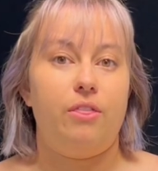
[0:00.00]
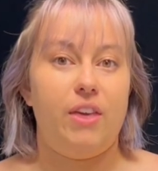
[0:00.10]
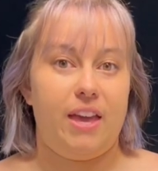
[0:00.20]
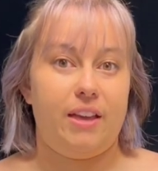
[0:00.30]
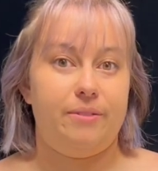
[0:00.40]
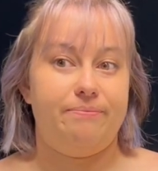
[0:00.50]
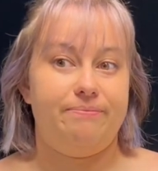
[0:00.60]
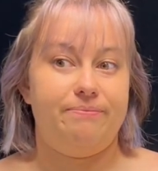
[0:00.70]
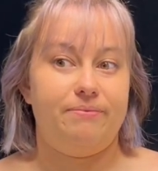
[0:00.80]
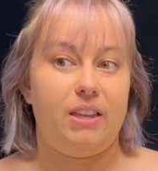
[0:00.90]
thing.
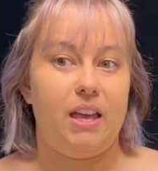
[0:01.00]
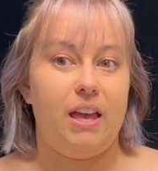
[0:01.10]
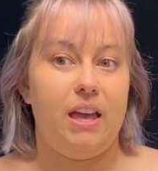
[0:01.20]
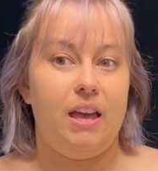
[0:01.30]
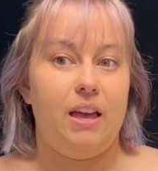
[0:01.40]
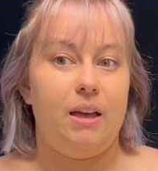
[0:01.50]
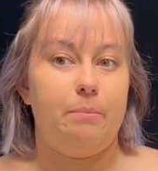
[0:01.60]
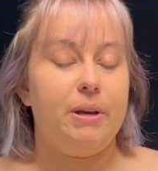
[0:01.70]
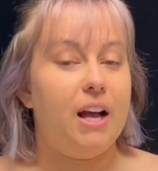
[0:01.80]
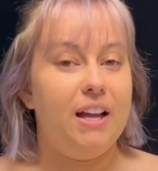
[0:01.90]

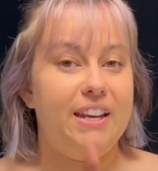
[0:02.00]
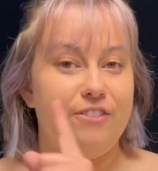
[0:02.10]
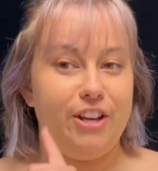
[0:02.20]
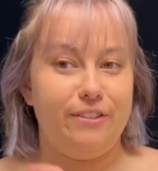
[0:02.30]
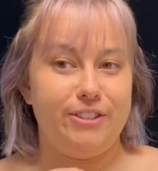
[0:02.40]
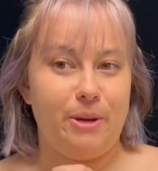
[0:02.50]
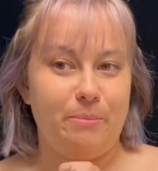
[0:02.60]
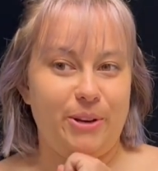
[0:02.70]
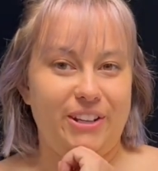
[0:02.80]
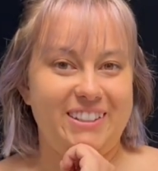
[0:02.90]
But God never gives up
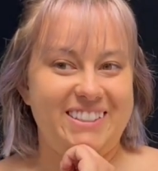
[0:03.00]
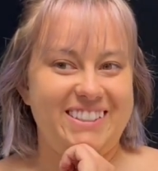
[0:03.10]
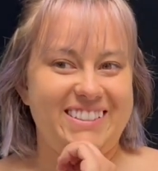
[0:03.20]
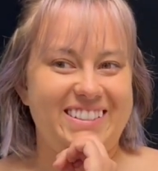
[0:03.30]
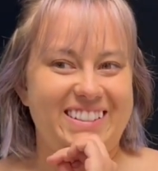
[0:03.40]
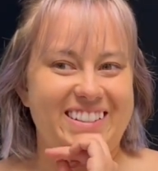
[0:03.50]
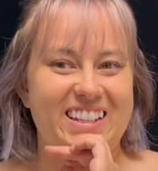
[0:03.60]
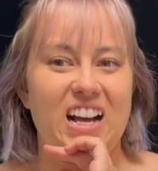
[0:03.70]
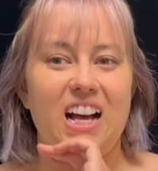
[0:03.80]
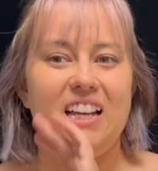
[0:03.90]
on us.
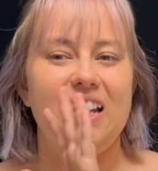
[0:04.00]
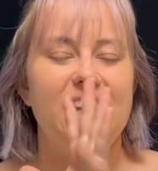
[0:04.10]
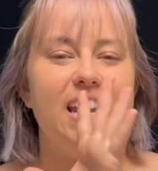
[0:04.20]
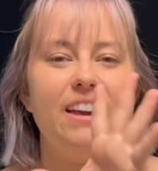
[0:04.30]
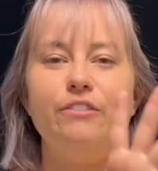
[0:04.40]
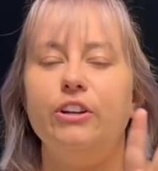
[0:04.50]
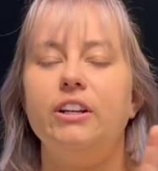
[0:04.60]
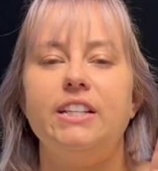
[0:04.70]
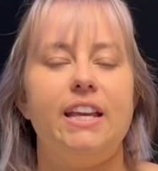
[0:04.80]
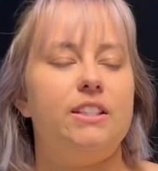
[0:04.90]
God never
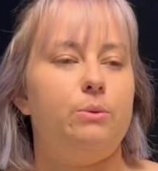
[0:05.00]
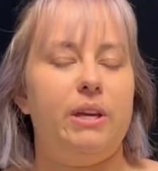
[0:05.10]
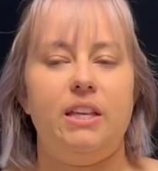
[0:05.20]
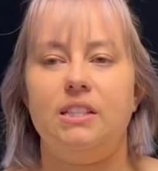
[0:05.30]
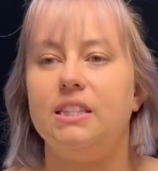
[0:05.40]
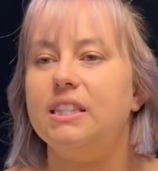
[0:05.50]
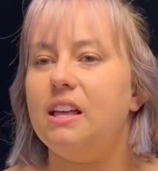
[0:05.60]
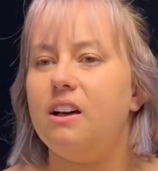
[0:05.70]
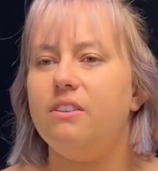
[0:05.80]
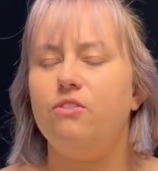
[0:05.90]
takes away his
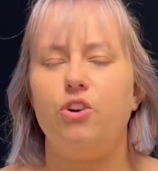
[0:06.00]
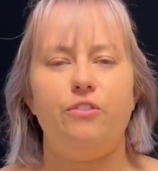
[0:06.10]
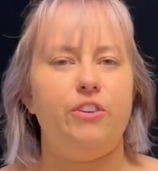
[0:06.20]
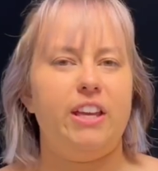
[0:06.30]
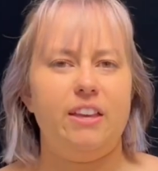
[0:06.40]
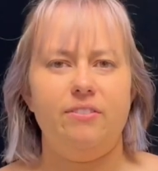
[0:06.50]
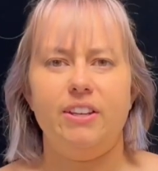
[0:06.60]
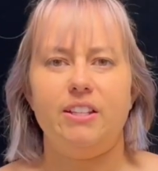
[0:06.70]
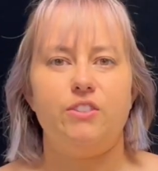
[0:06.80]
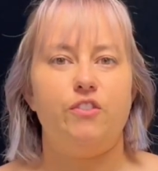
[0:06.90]
love or
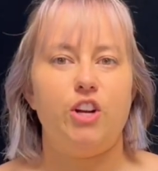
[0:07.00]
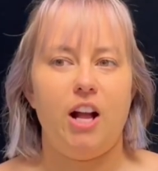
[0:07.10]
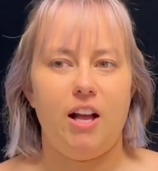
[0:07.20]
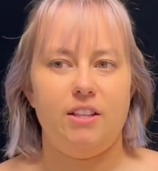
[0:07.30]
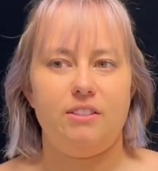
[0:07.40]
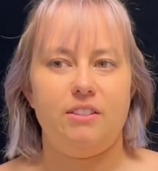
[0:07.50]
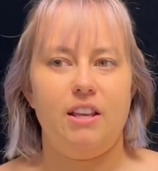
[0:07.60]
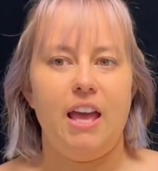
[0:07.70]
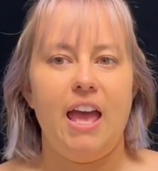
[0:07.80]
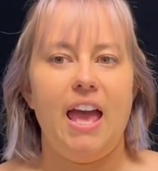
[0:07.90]
forgiveness for us.
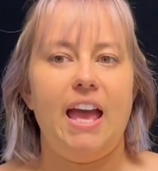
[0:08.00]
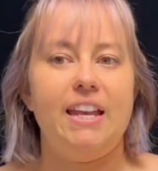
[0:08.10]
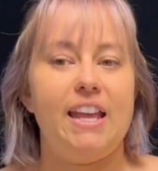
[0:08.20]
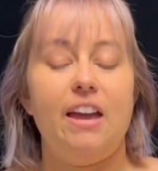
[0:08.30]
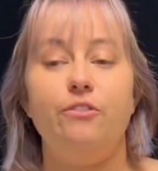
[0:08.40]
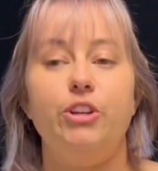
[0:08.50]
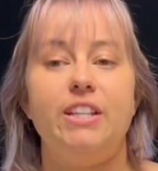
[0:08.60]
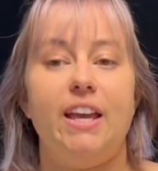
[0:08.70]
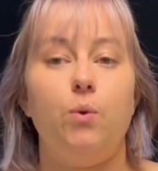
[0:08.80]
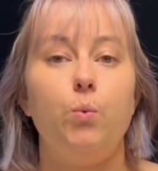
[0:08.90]
And every
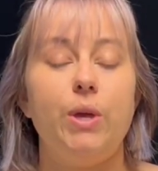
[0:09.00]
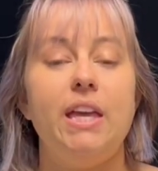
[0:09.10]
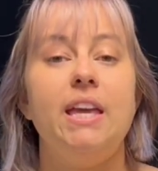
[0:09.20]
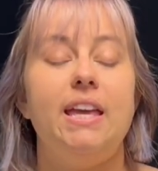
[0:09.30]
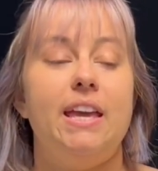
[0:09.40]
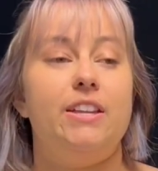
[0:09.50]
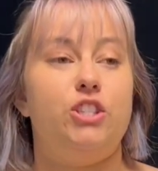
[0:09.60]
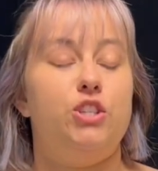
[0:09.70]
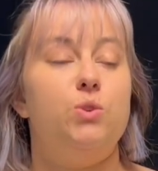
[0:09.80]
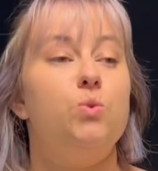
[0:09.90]
day we get
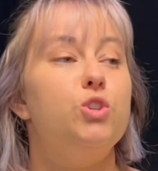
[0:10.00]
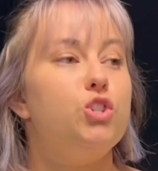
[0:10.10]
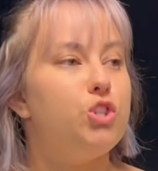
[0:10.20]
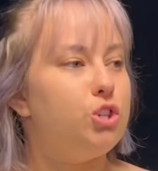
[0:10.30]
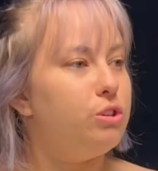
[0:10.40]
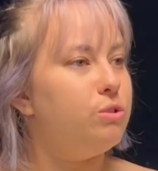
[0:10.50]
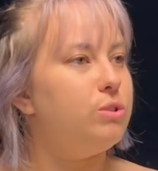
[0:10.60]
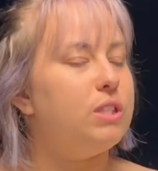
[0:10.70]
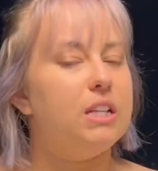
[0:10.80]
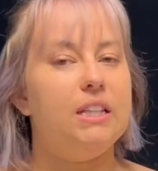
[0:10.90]
to
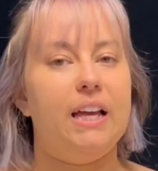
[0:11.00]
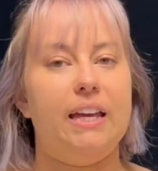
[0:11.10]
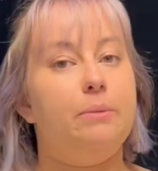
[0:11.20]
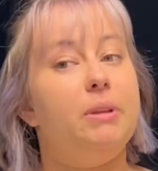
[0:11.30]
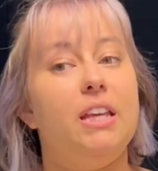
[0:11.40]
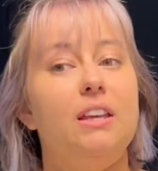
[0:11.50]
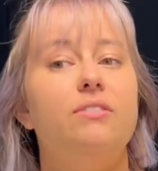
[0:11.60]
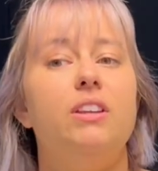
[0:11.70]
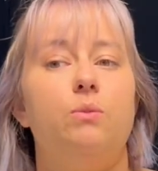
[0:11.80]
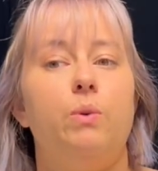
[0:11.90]
choose the light. But
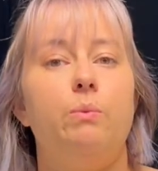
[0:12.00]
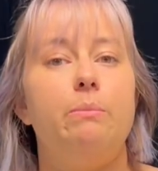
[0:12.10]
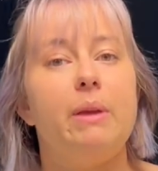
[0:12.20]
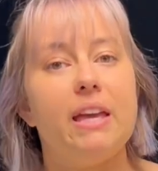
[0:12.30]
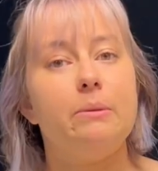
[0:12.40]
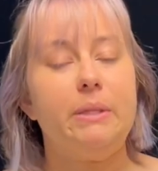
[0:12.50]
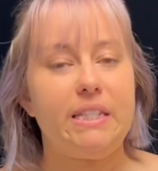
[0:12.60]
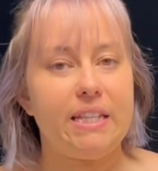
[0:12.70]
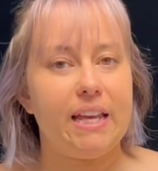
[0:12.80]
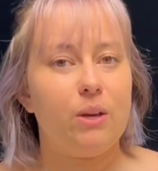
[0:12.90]
even when we make a
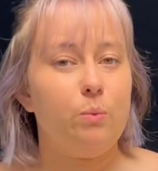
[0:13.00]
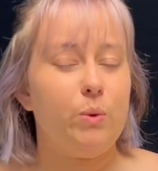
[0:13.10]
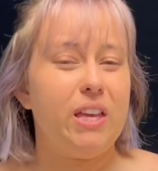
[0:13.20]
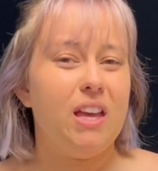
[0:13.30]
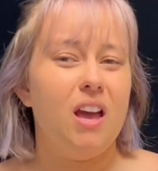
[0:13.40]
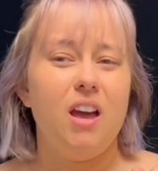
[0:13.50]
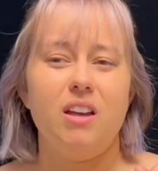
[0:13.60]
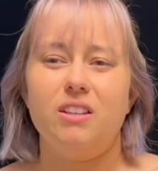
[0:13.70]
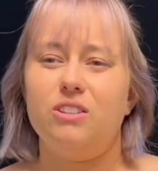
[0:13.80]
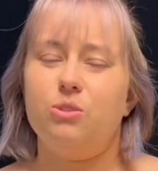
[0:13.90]
mistake and we
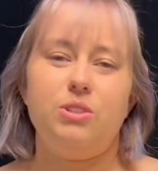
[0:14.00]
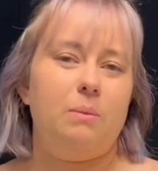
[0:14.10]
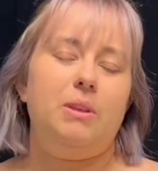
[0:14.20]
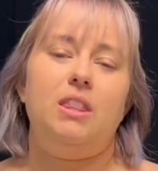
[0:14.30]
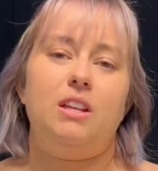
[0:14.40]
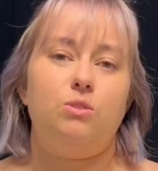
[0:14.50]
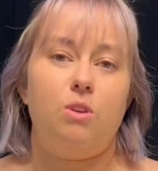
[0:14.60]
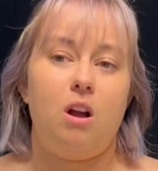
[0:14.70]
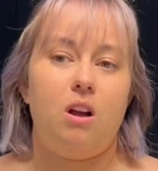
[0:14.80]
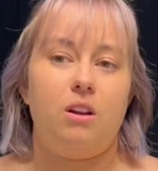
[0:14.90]
do something that's
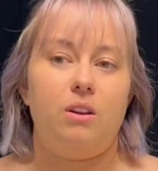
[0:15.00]
wrong,